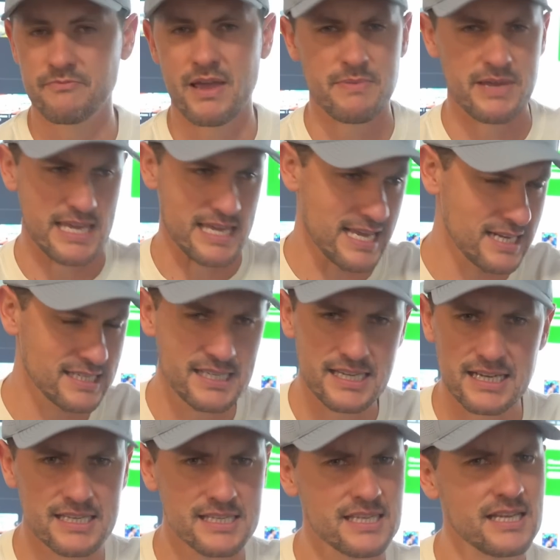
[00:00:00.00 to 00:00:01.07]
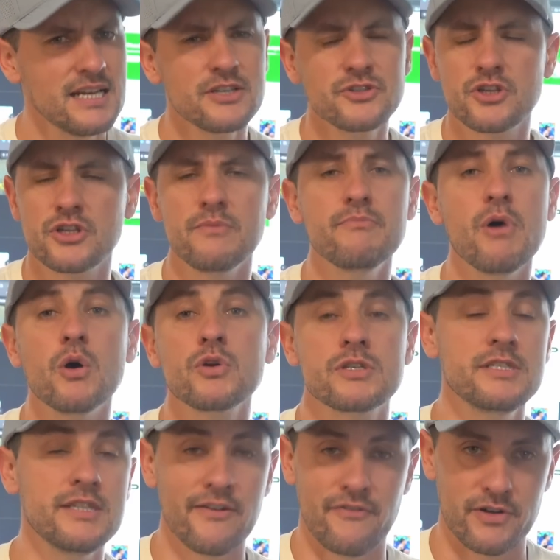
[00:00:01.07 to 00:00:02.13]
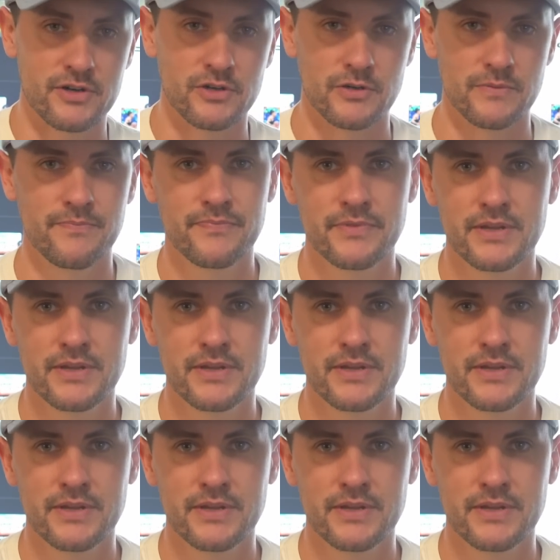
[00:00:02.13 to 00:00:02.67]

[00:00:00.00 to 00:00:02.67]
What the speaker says: of maybe easiest to the most difficult.